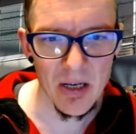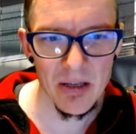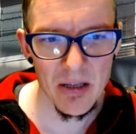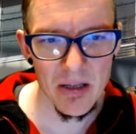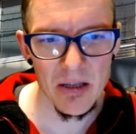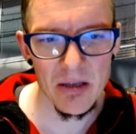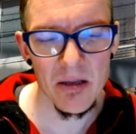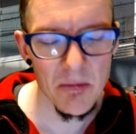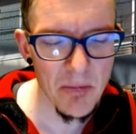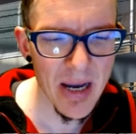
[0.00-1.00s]

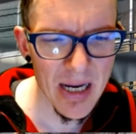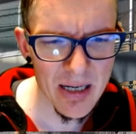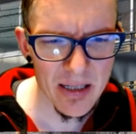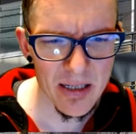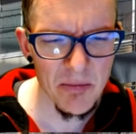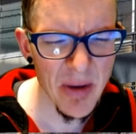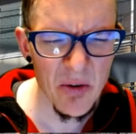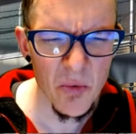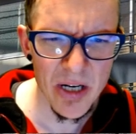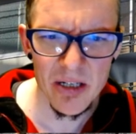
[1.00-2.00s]
The main
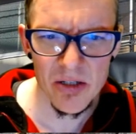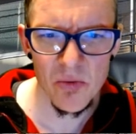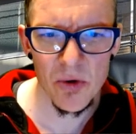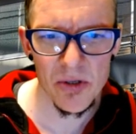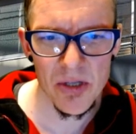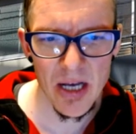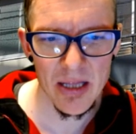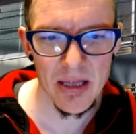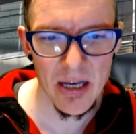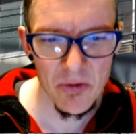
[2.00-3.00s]
weirdness was that
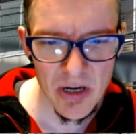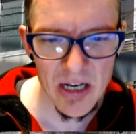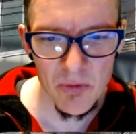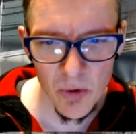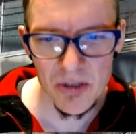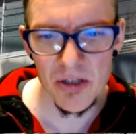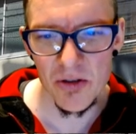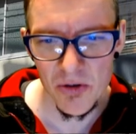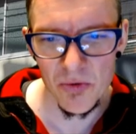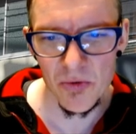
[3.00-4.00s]
they really wanted
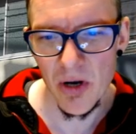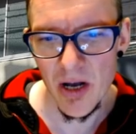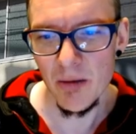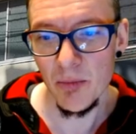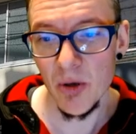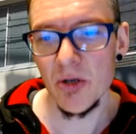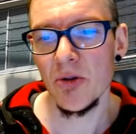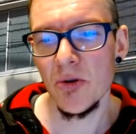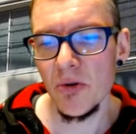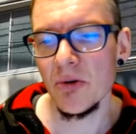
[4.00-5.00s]
to push
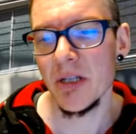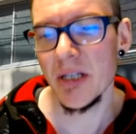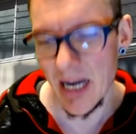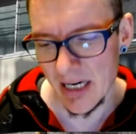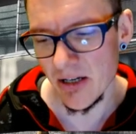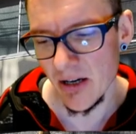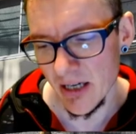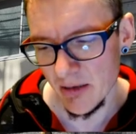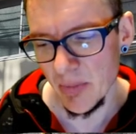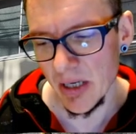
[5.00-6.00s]
through the tax
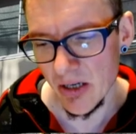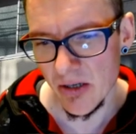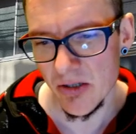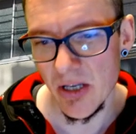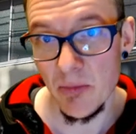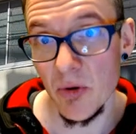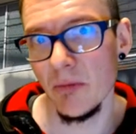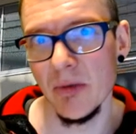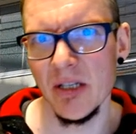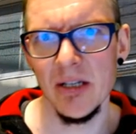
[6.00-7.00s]
hike because they
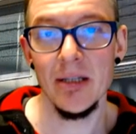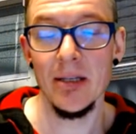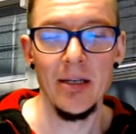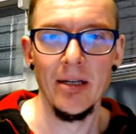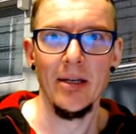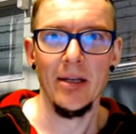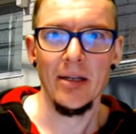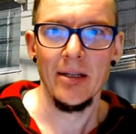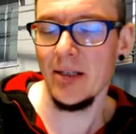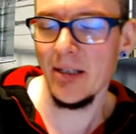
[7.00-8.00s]
promised it.
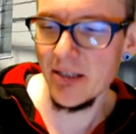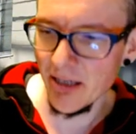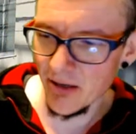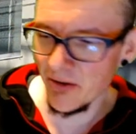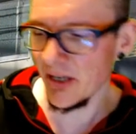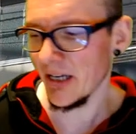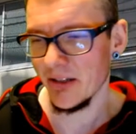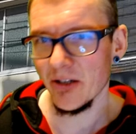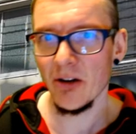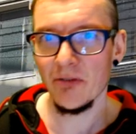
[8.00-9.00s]
It's like, okay, the
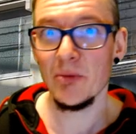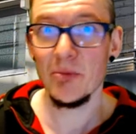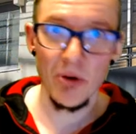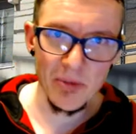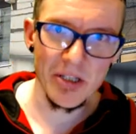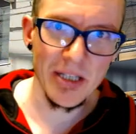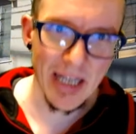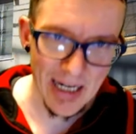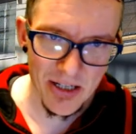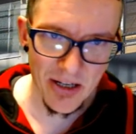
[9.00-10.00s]
government promised a
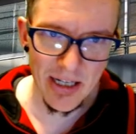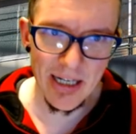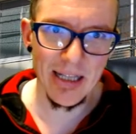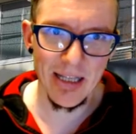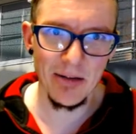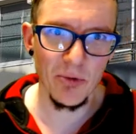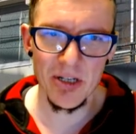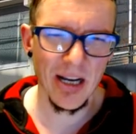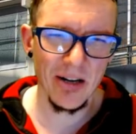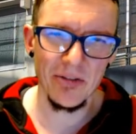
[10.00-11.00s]
tax hike and it was
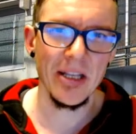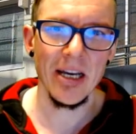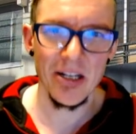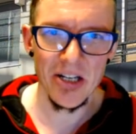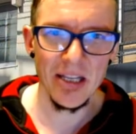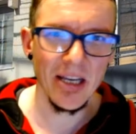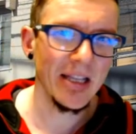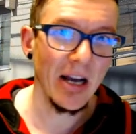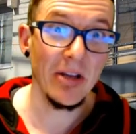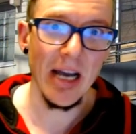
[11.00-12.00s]
kind of in their agenda, and
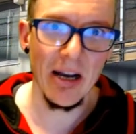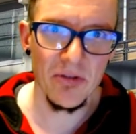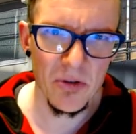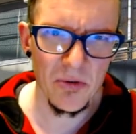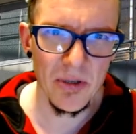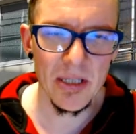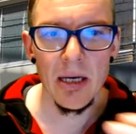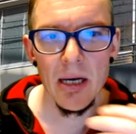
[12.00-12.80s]
now they have to do it.